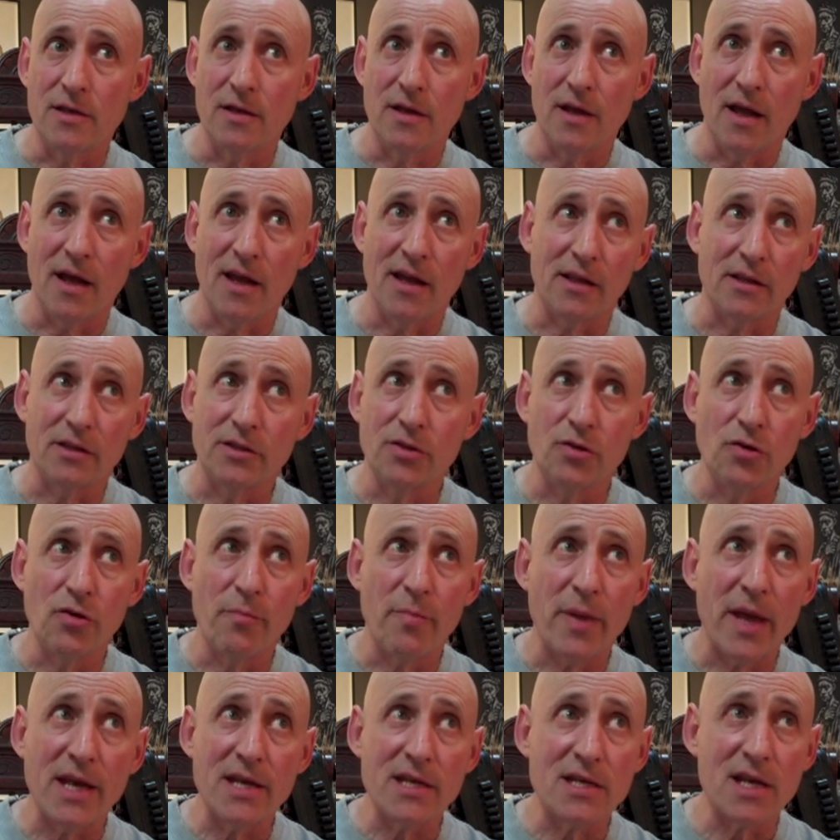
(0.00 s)
I'll do a
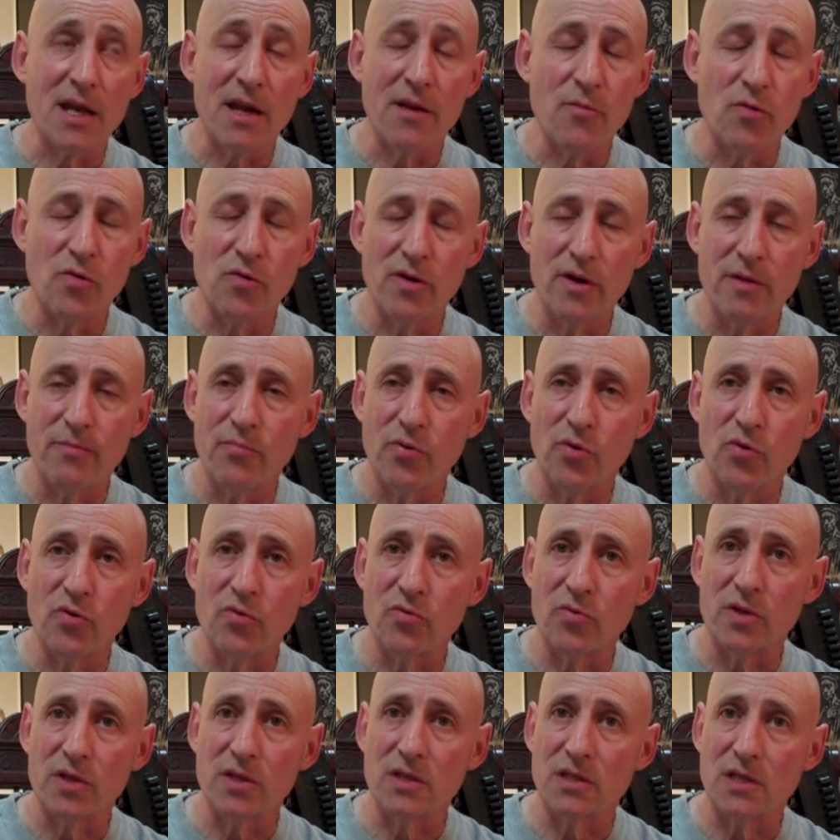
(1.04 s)
painting and I'm already bored
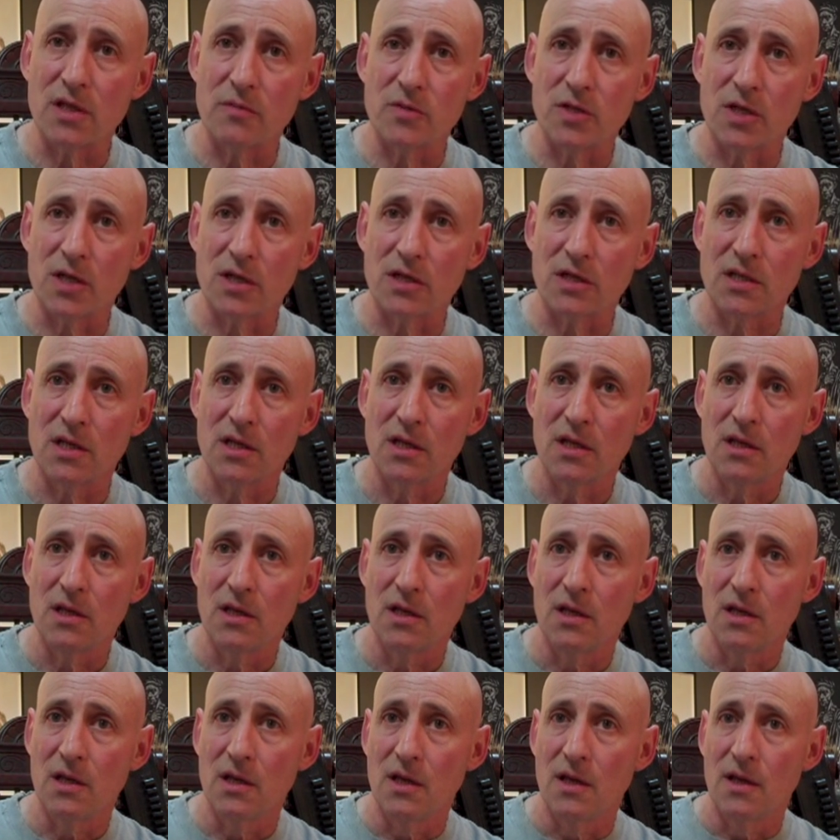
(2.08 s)
with the subject.
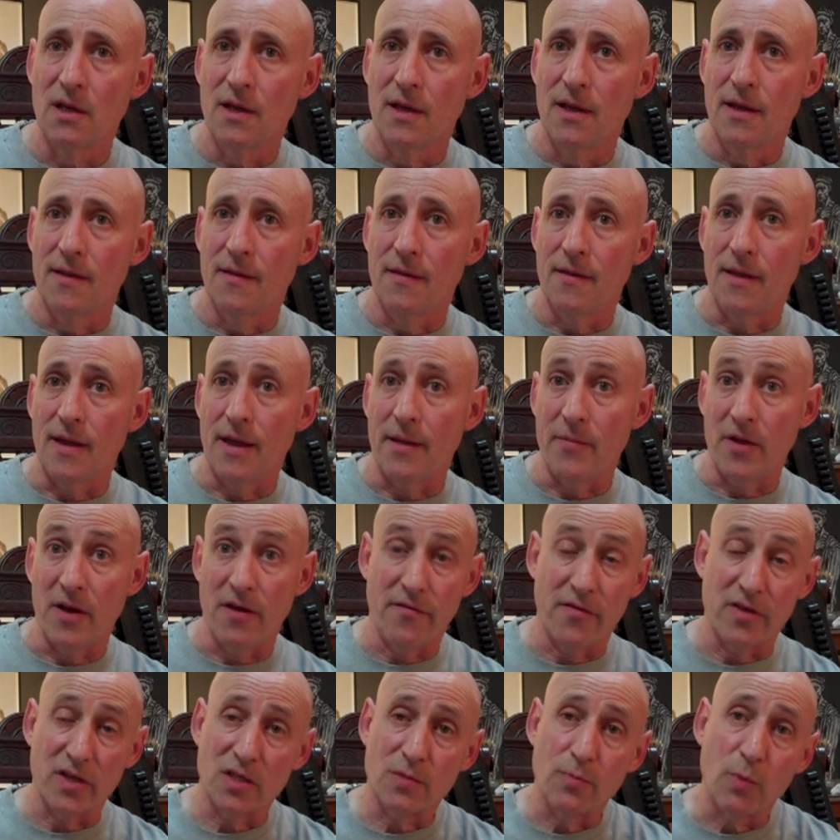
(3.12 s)
I mean,
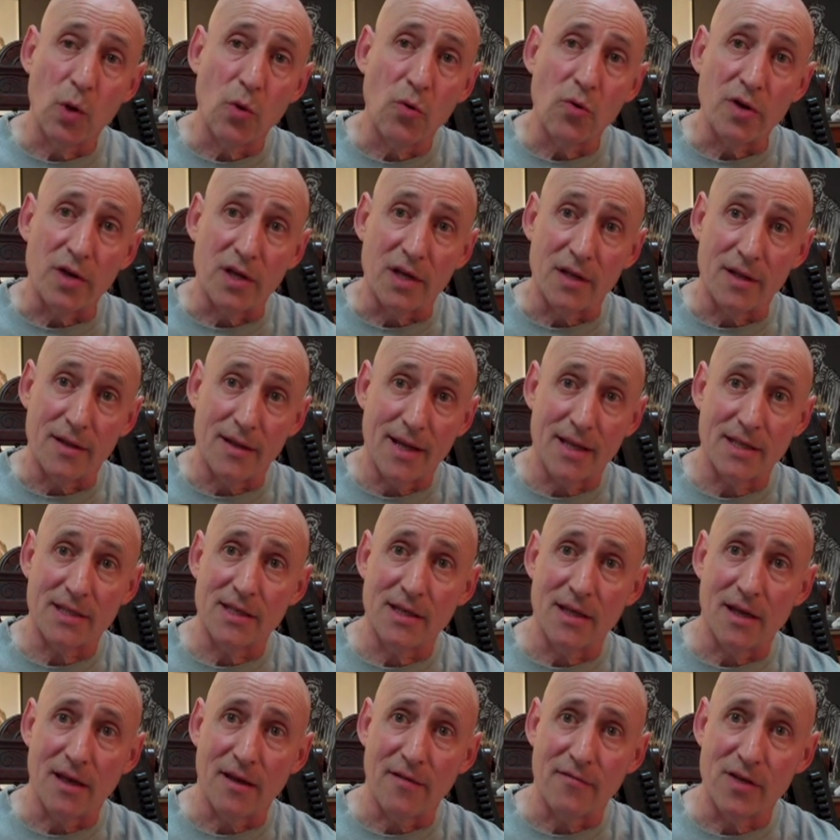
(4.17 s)
I've explored it and that's
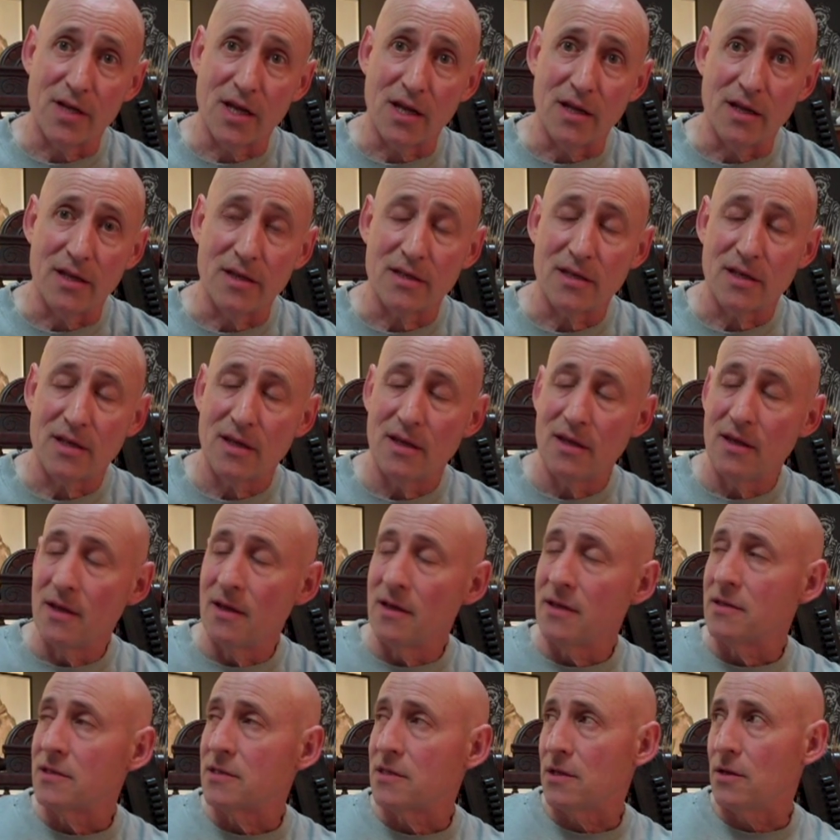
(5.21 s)
it, I've done it.
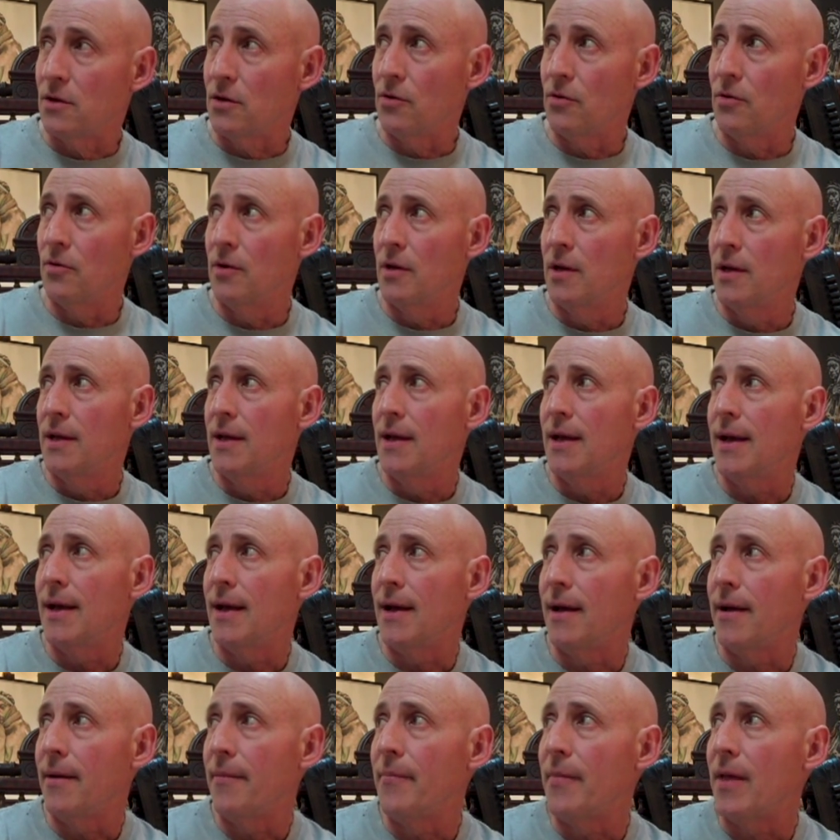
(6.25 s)
So
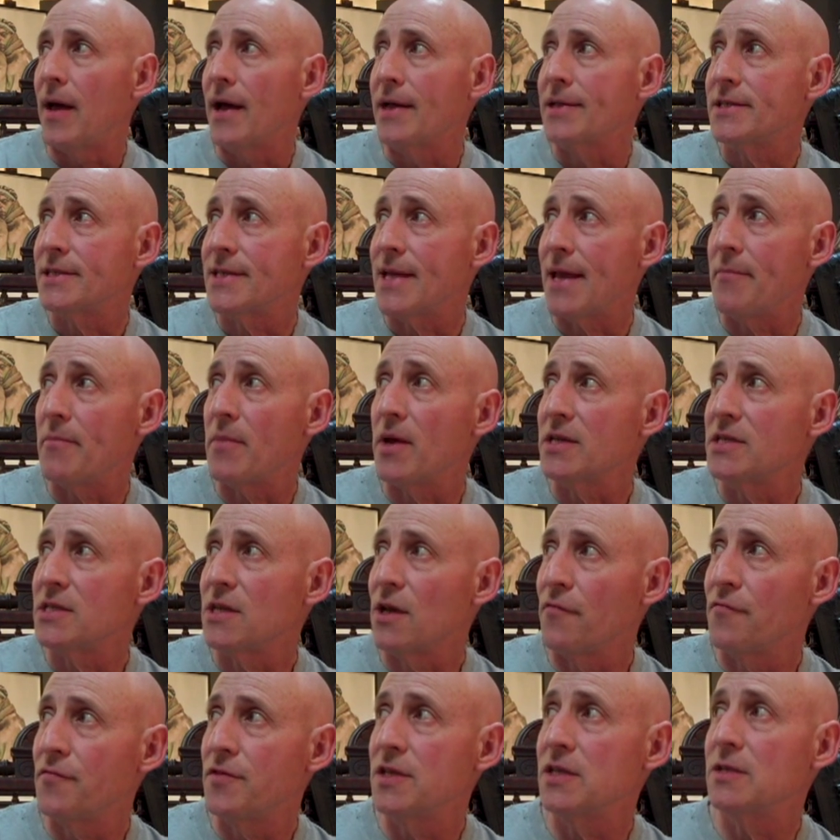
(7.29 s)
I set
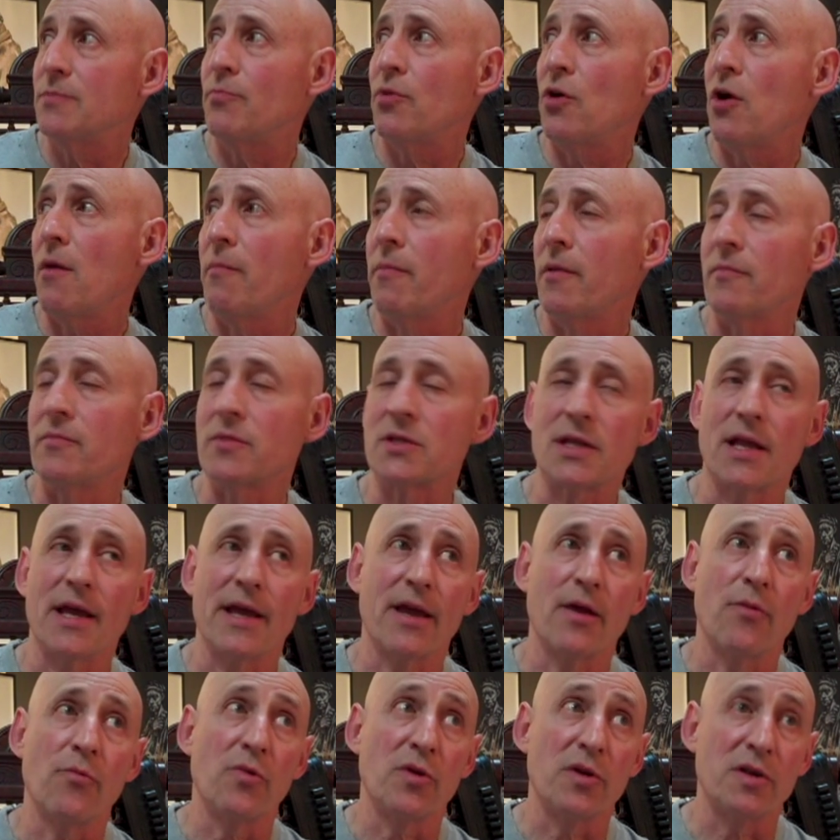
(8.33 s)
myself these problems,
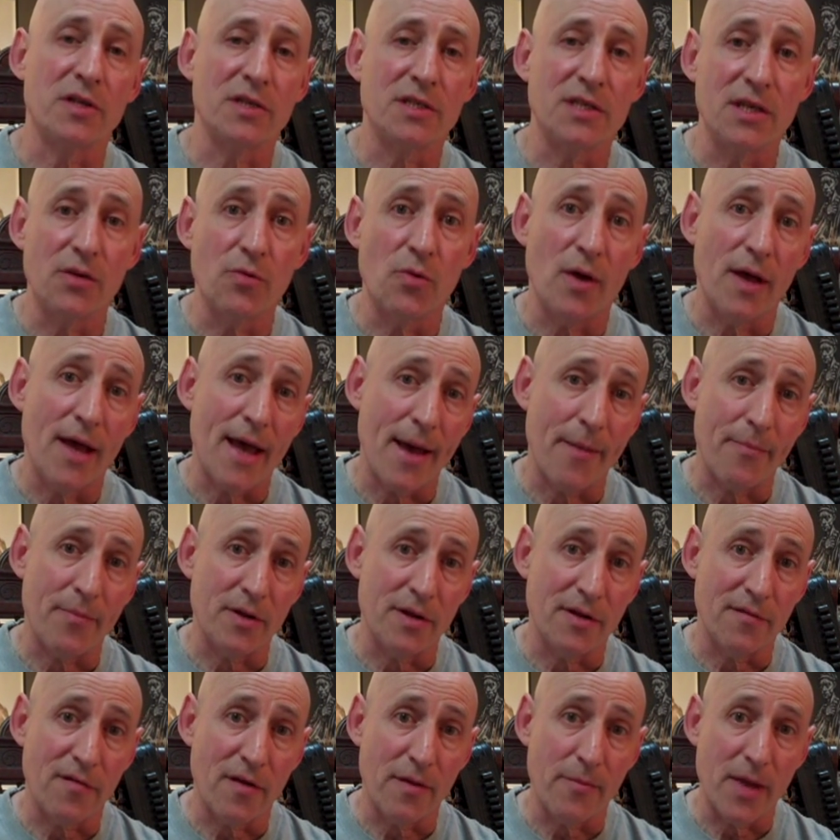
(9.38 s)
like I wanted to see what
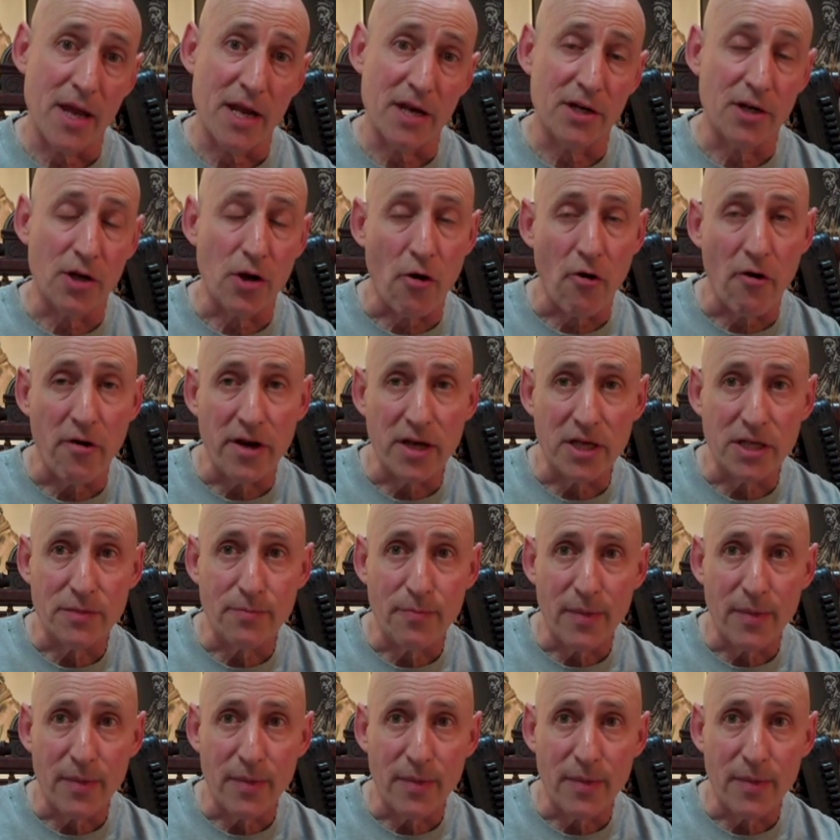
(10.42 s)
happened if I made an orange